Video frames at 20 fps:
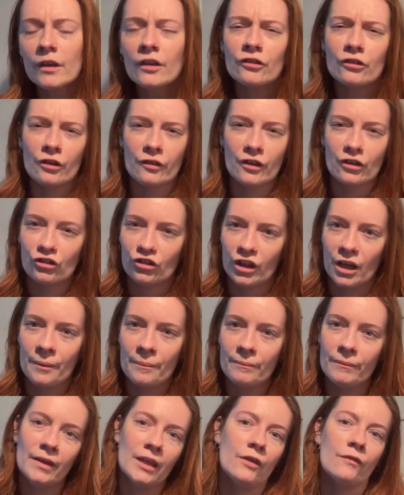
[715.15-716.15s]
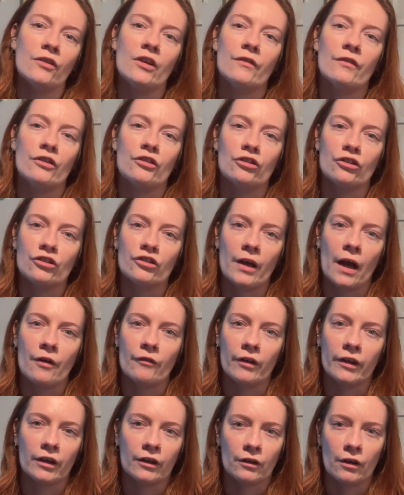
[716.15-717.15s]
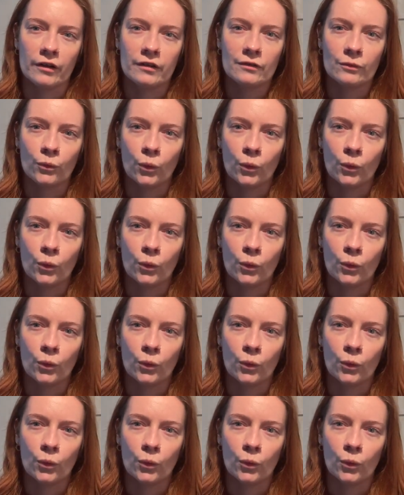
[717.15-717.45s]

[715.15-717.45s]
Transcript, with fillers: to the gym, even if it's just to have like a nice